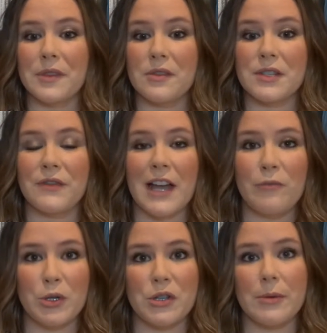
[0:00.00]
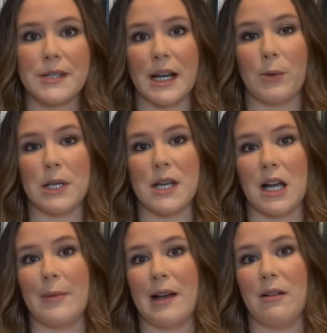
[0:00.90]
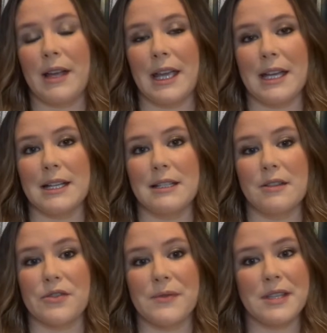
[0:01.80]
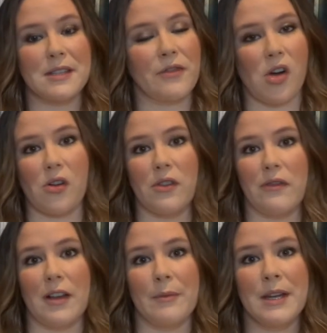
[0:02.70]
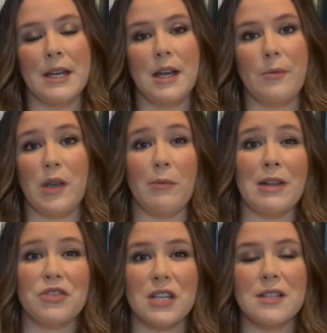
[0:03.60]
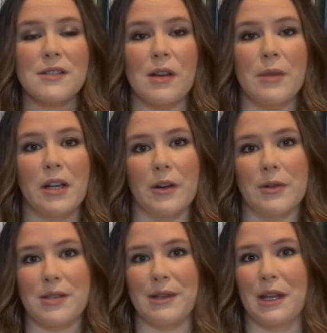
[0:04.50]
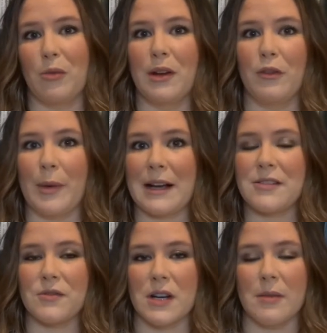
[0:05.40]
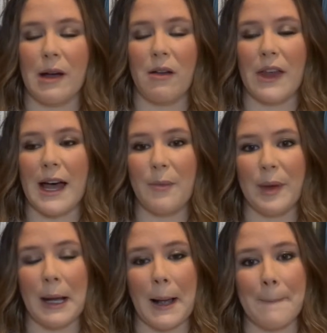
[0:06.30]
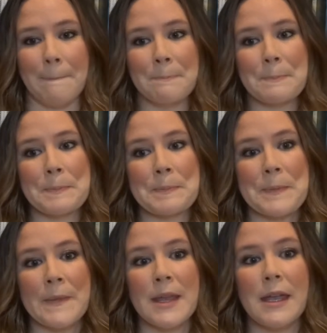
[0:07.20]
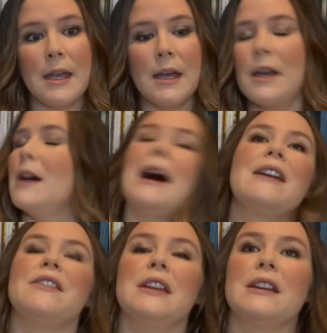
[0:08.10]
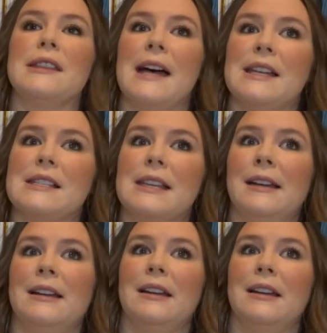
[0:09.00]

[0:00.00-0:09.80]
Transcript: There's five BookTubers that I want to talk about, and there's reasons for all of them being mentioned. So I'm going to go into a little bit of a backstory about that. But I think that